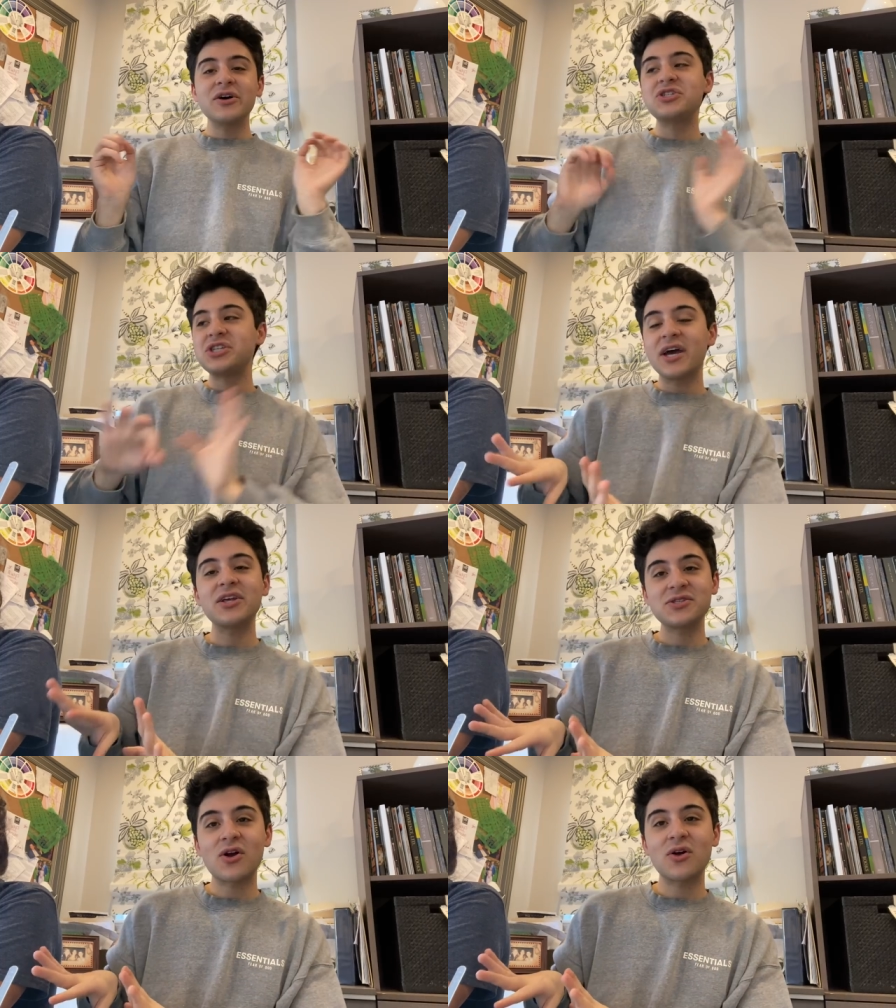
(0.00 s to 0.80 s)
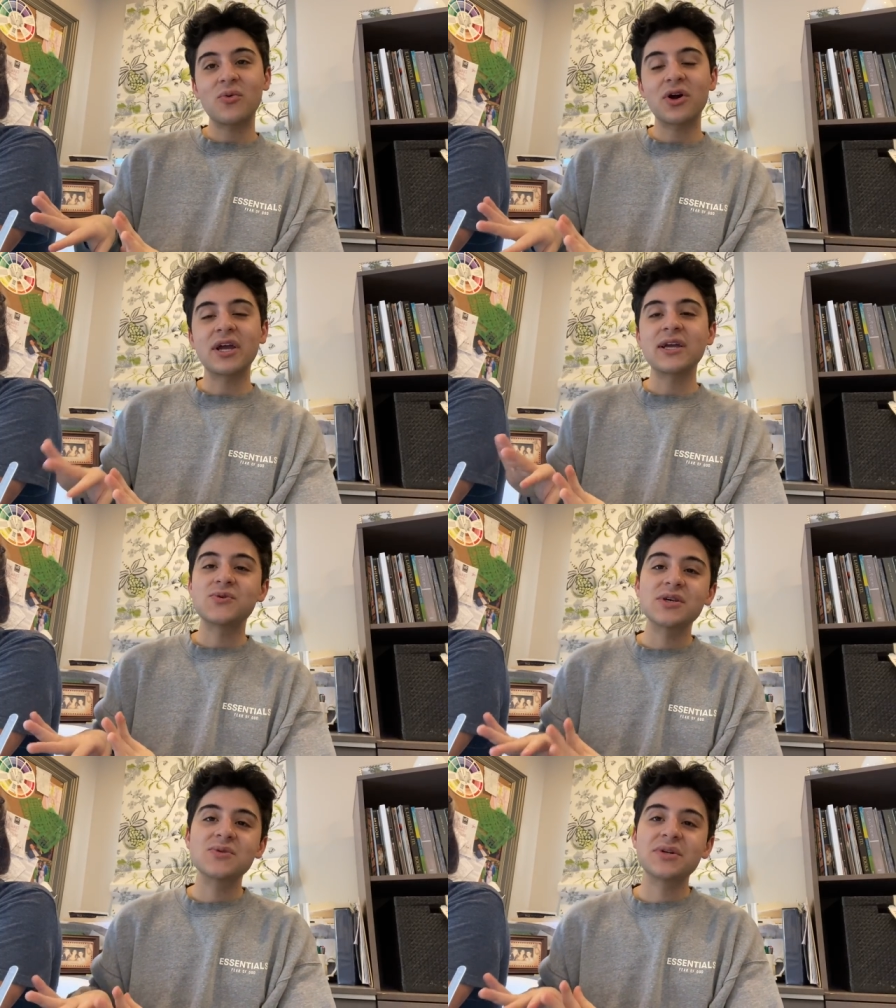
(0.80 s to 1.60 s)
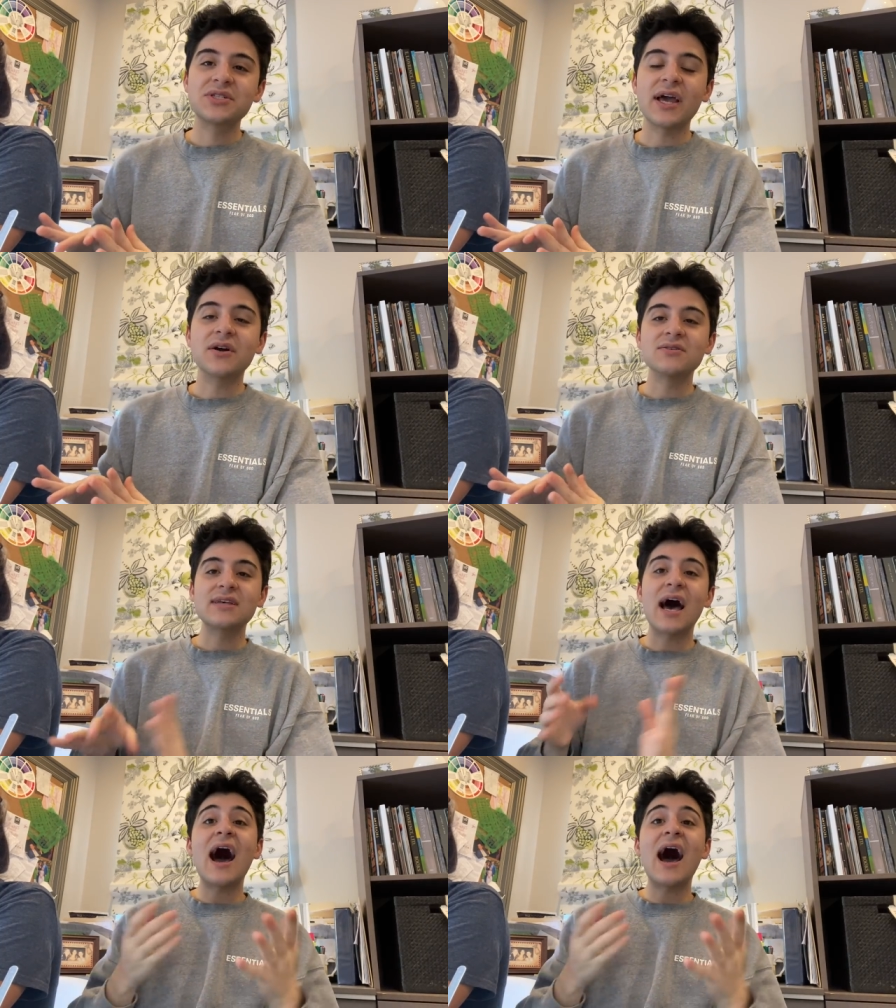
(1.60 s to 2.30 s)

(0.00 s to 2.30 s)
She had to start working, so I switched angles.